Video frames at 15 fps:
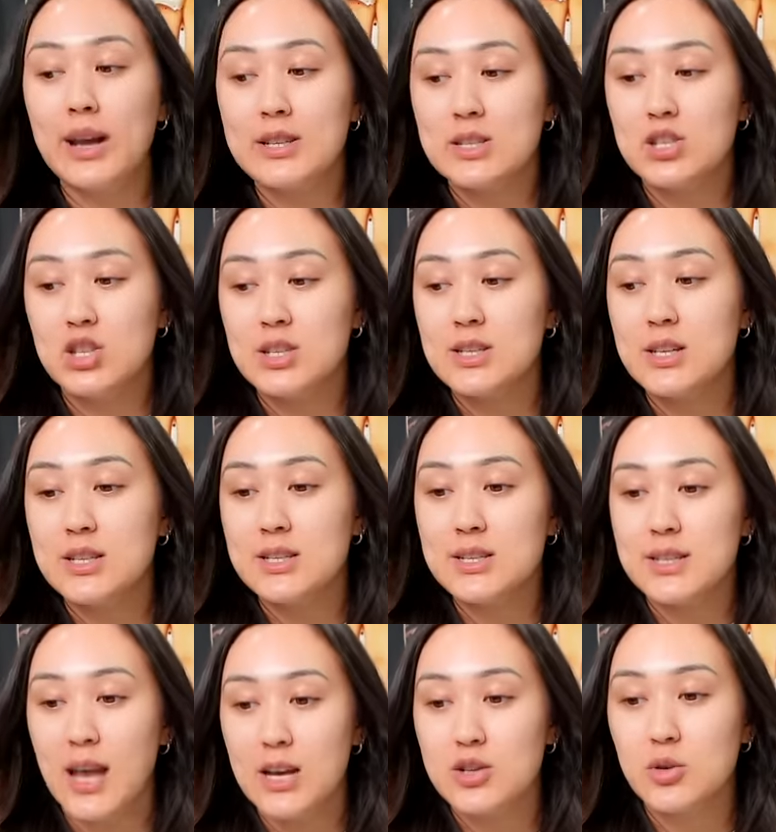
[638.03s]
It's just the
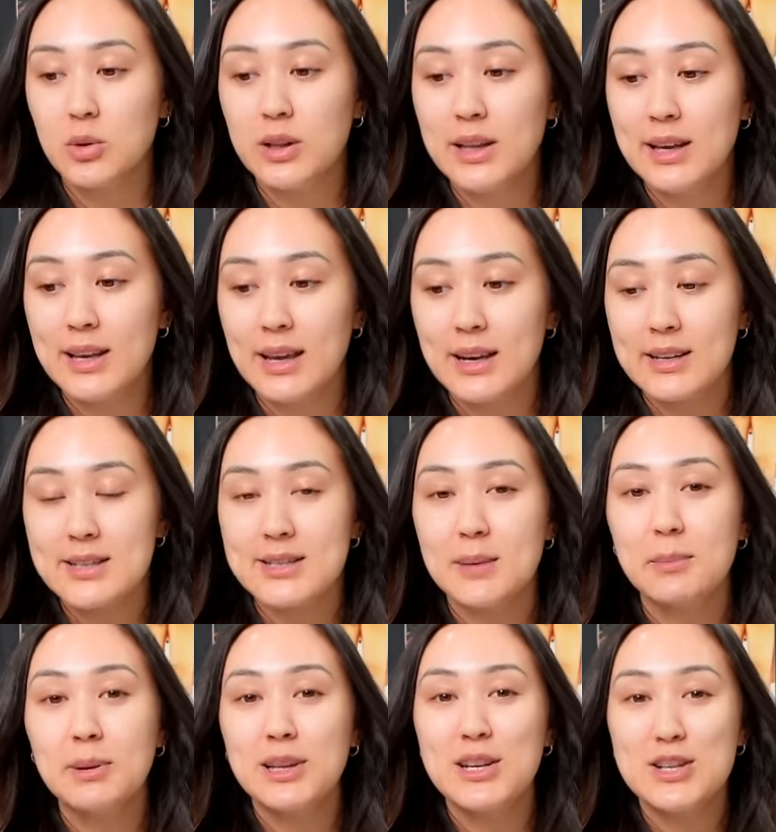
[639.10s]
scheduling. It is
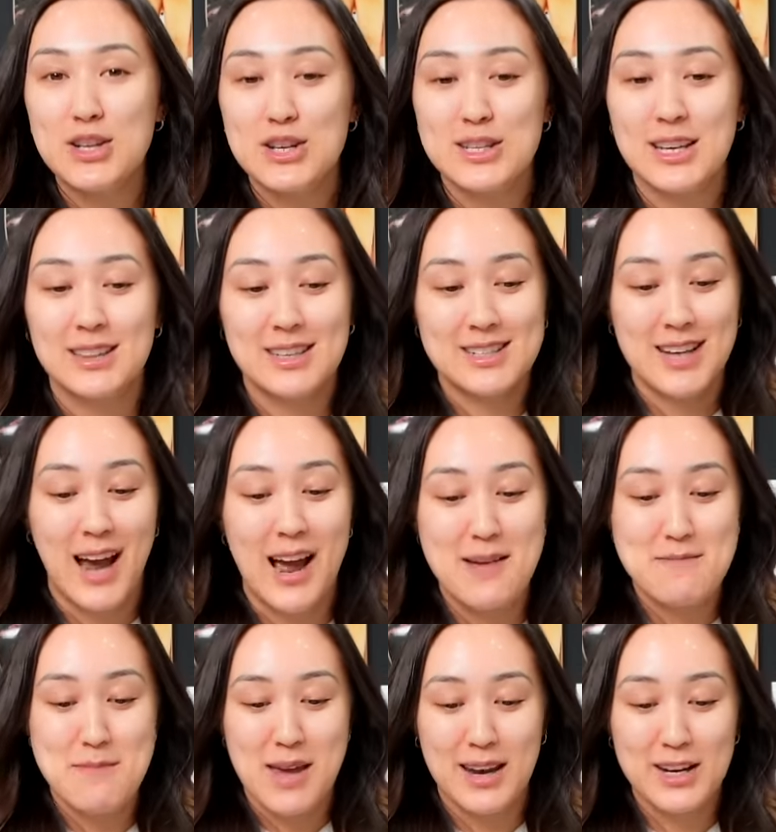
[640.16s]
simply just like the
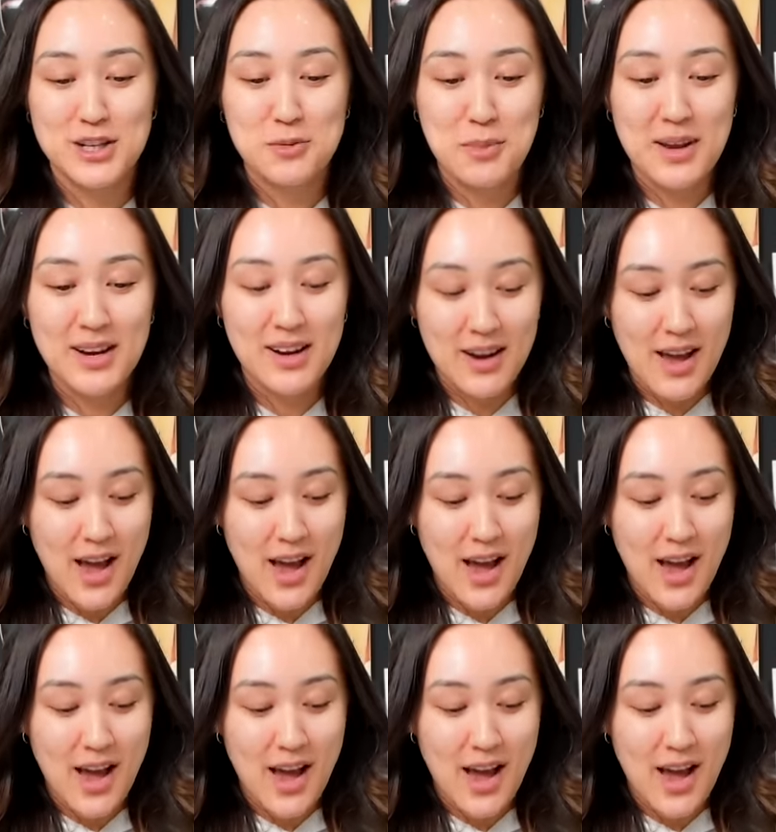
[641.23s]
time management